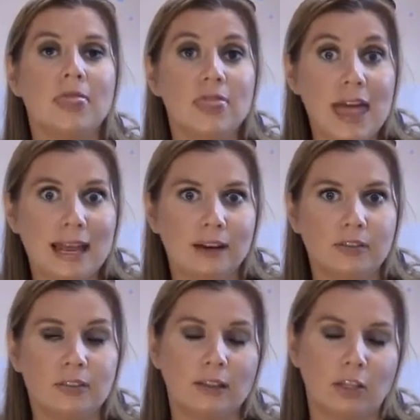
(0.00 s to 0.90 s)
and
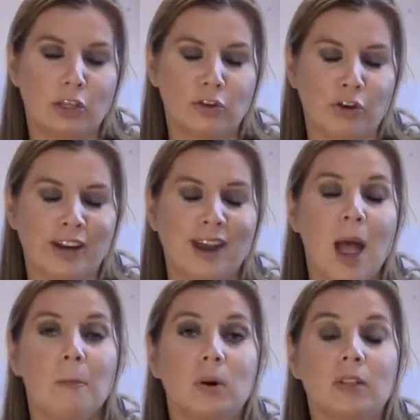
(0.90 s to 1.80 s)
then this is the trick
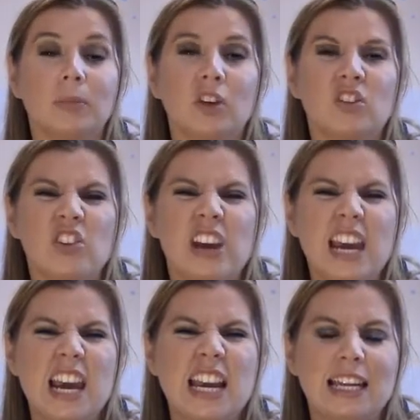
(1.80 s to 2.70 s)
put something
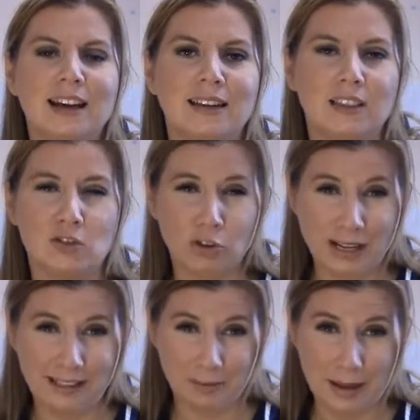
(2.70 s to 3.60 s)
really nice and
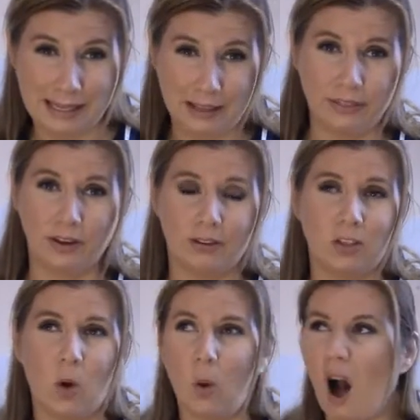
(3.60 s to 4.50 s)
really smelly in there.
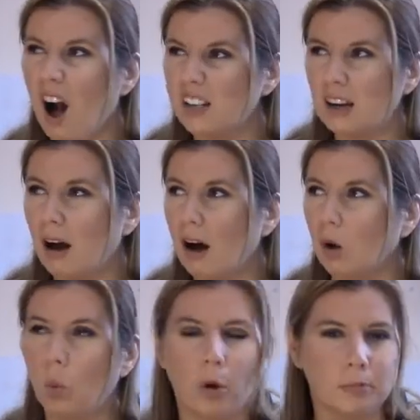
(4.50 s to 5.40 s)
So, hot
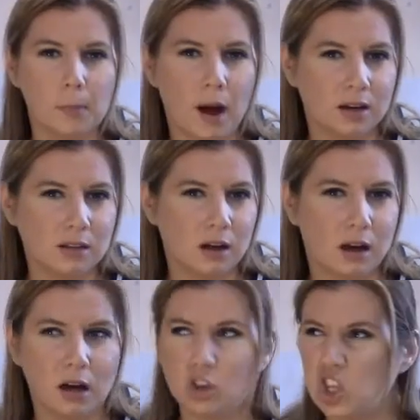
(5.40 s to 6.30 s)
dog, warmed up hot
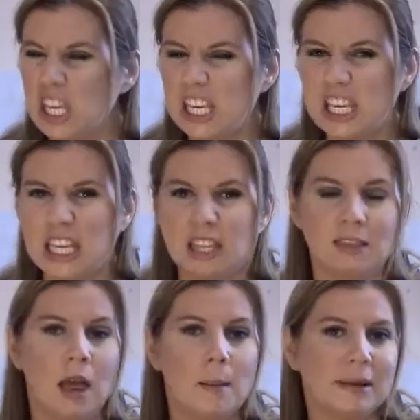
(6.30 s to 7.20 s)
dog,
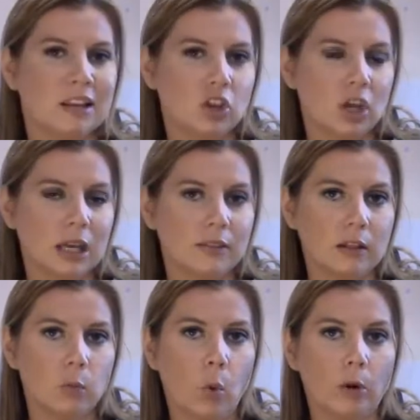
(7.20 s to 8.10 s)
cheese, bits of chicken
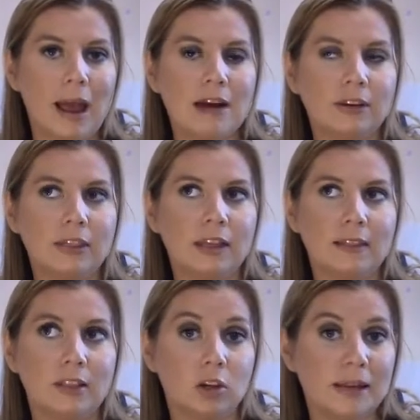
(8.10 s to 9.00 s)
that's warm,
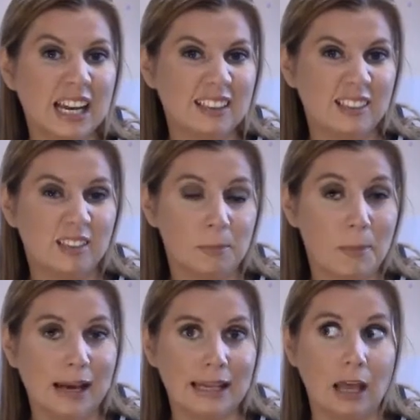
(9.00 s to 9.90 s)
everything that's going to be nice and
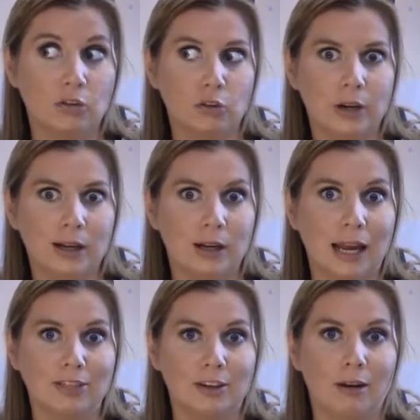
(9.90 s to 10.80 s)
smelly and really
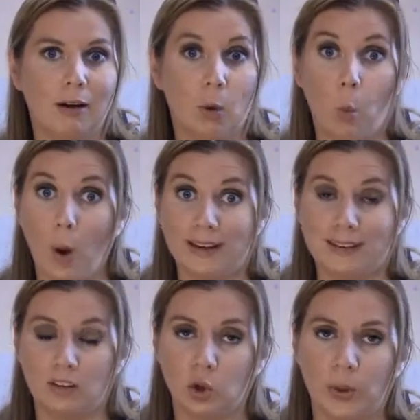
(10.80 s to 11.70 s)
get the dog
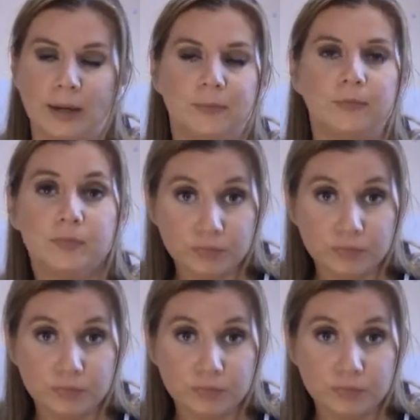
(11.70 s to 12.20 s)
wanting to go in.